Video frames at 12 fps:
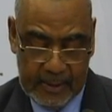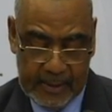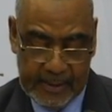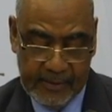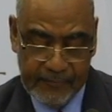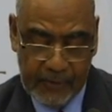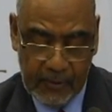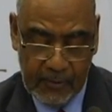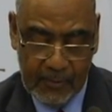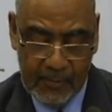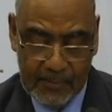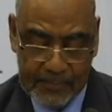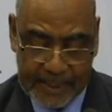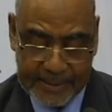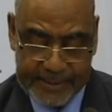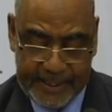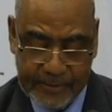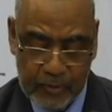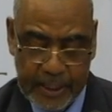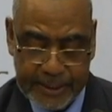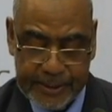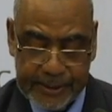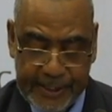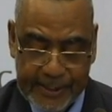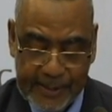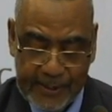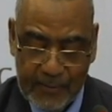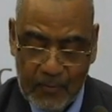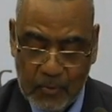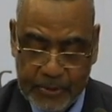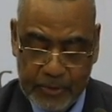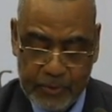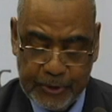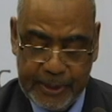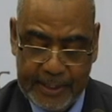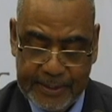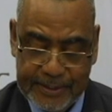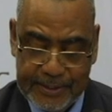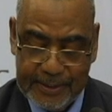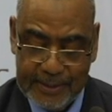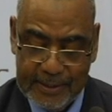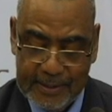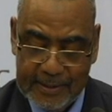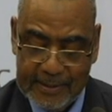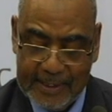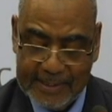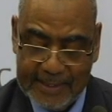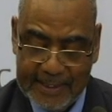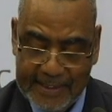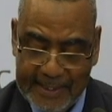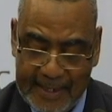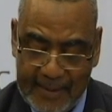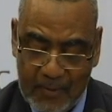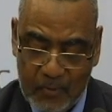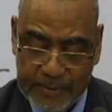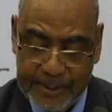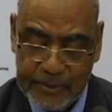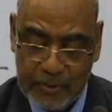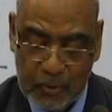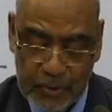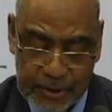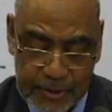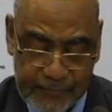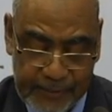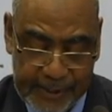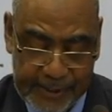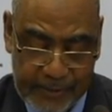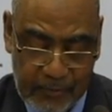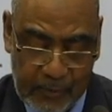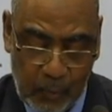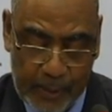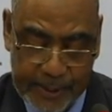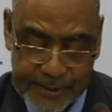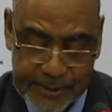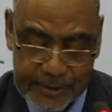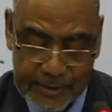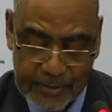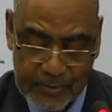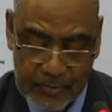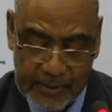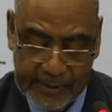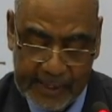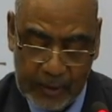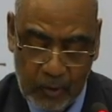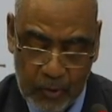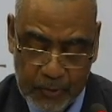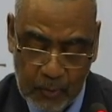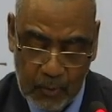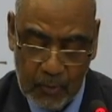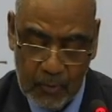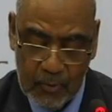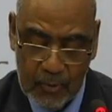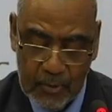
Even though President Julius Nyerere was a socialist, Tanzania was a staunch friend of the West during the Cold War,